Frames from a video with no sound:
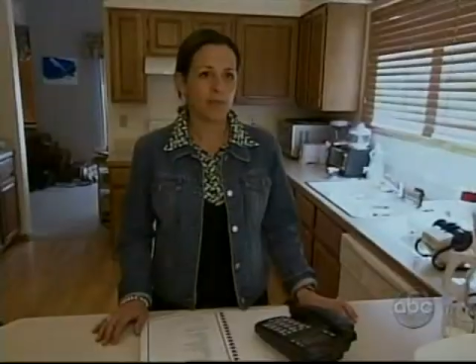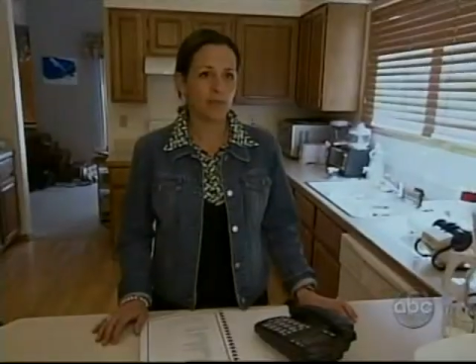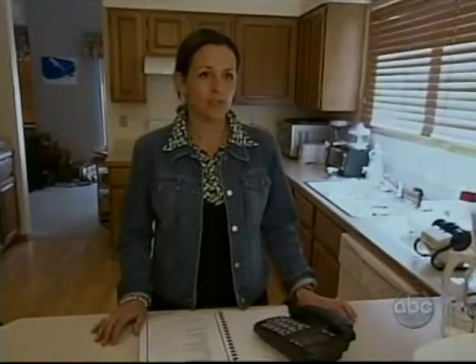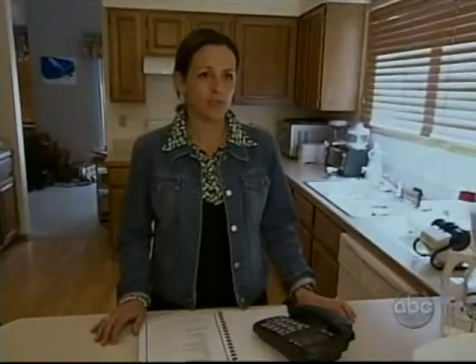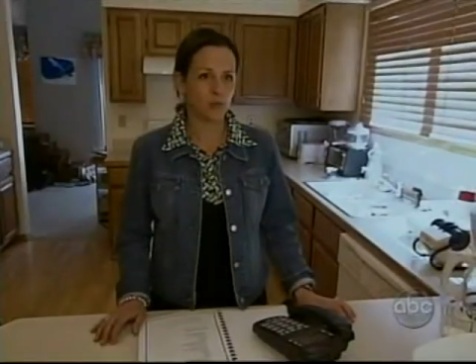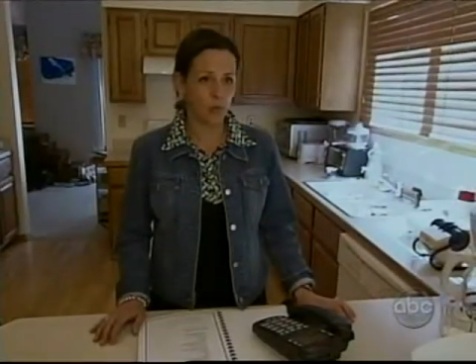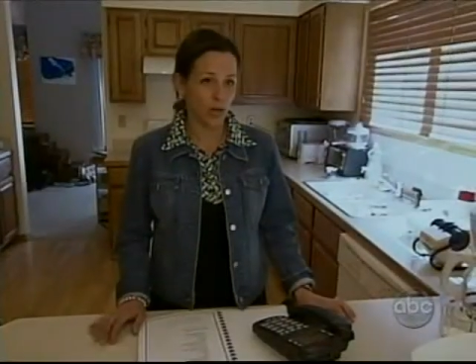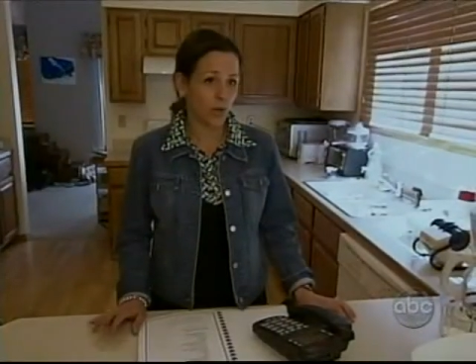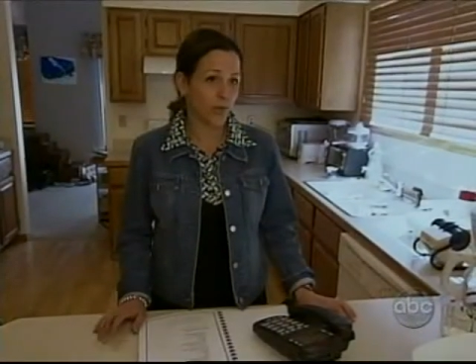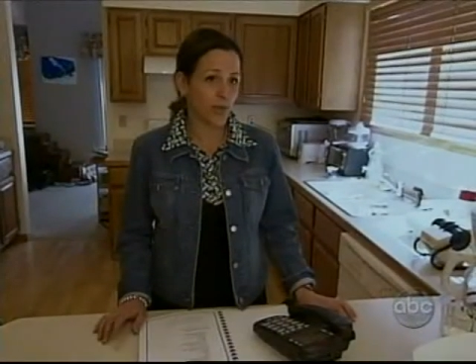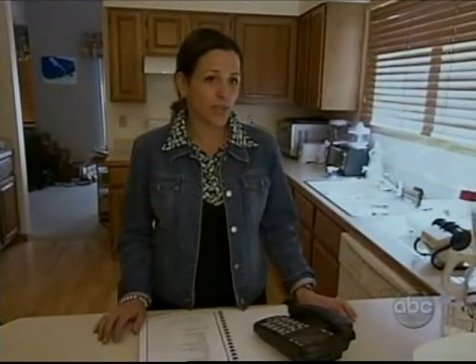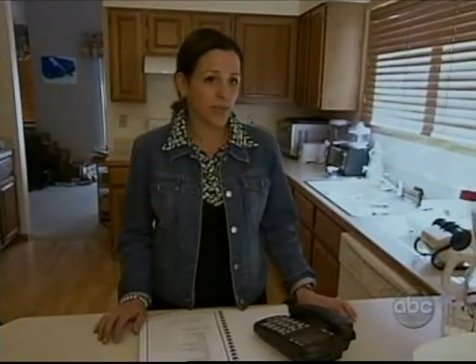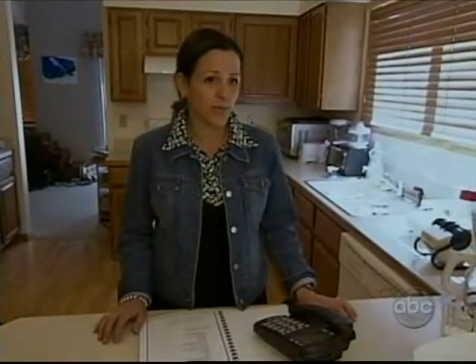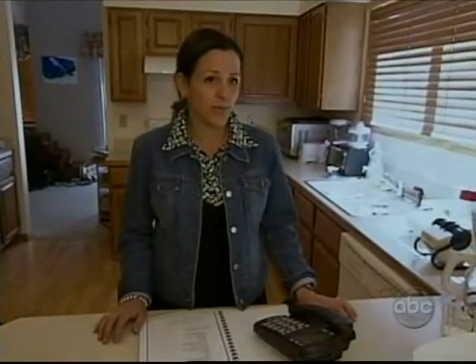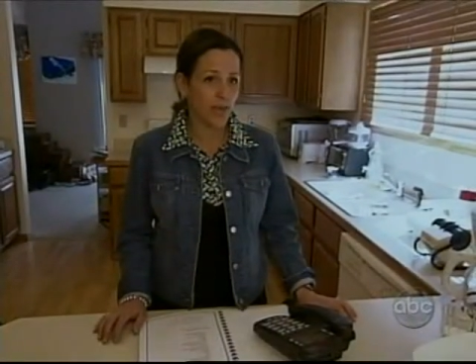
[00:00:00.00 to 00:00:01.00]
able to work with
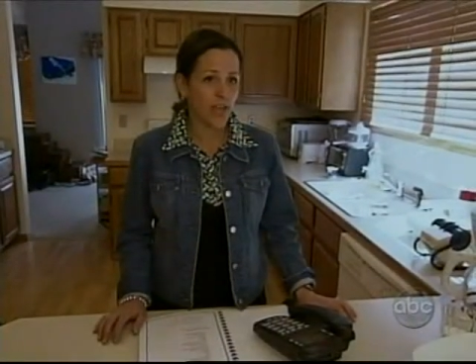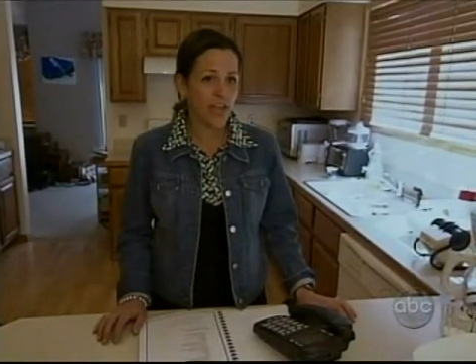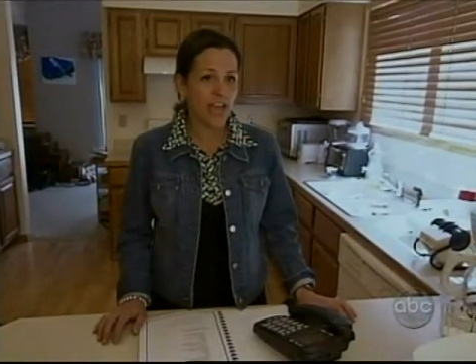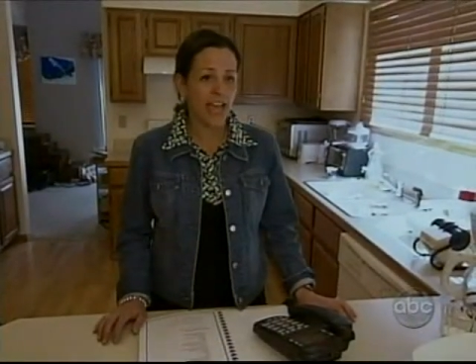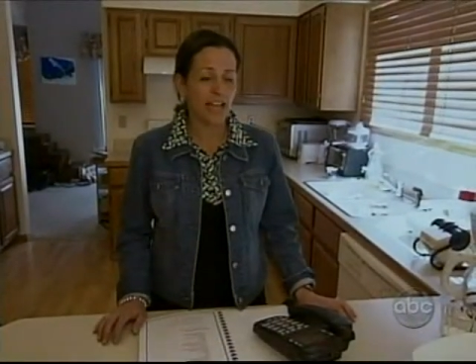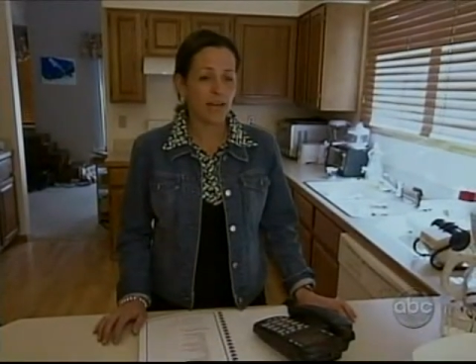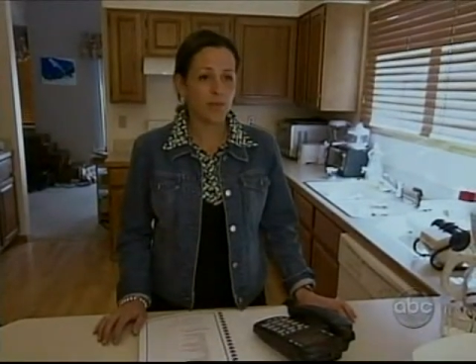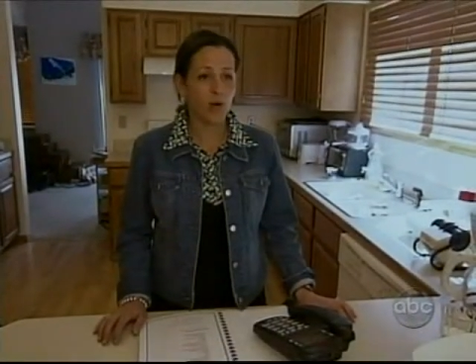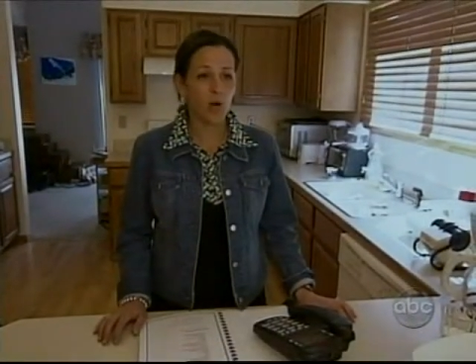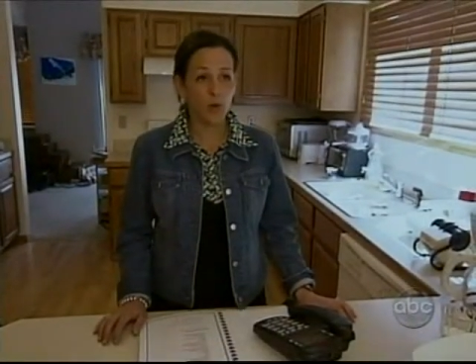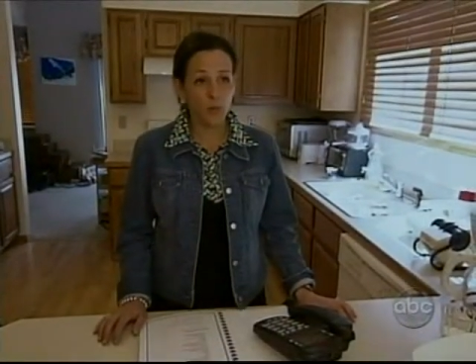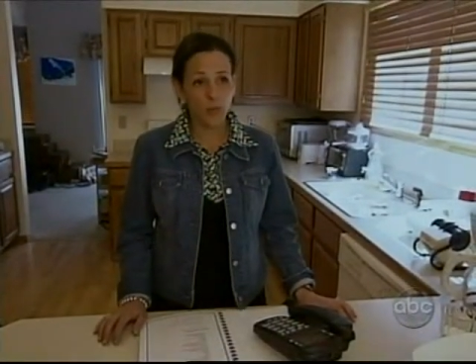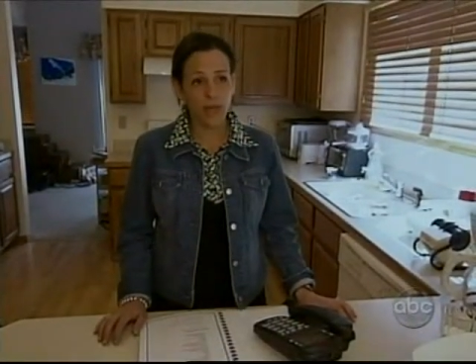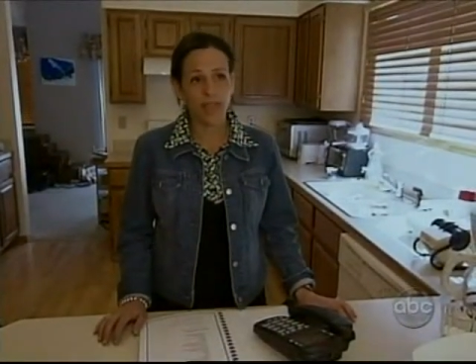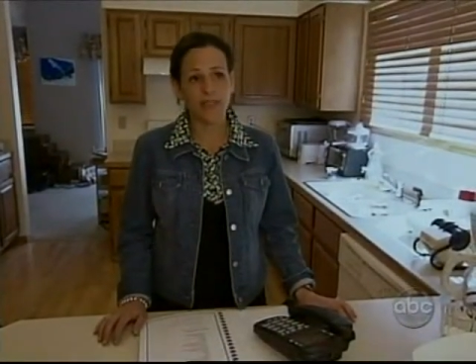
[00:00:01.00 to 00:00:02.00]
him, and I'm
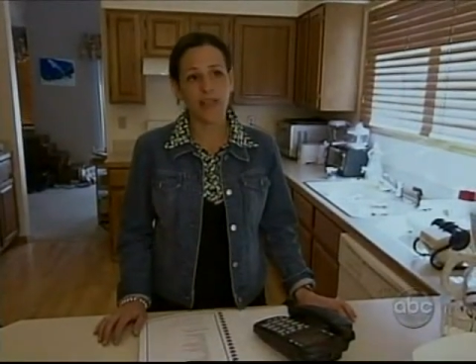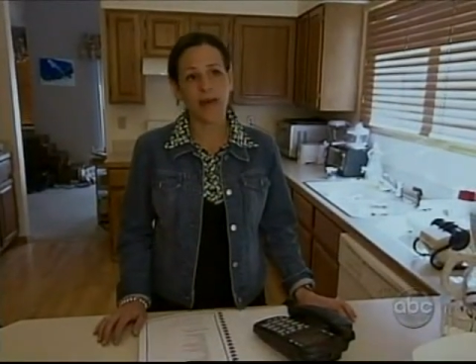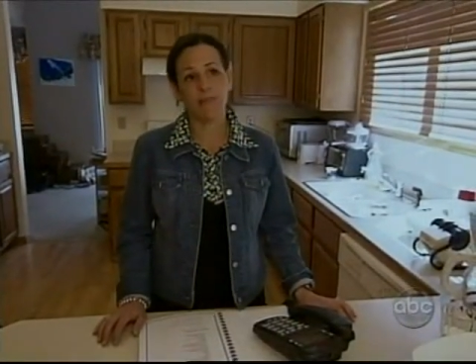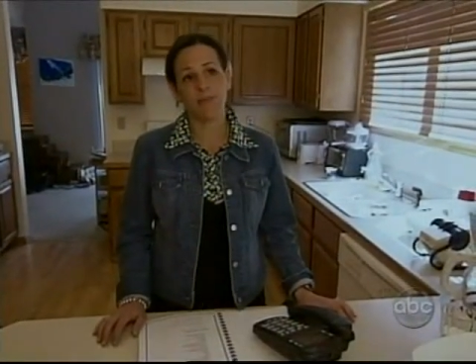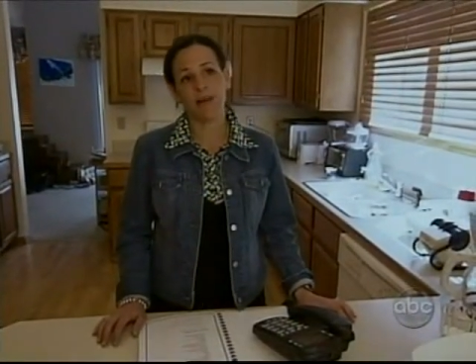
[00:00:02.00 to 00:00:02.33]
hoping that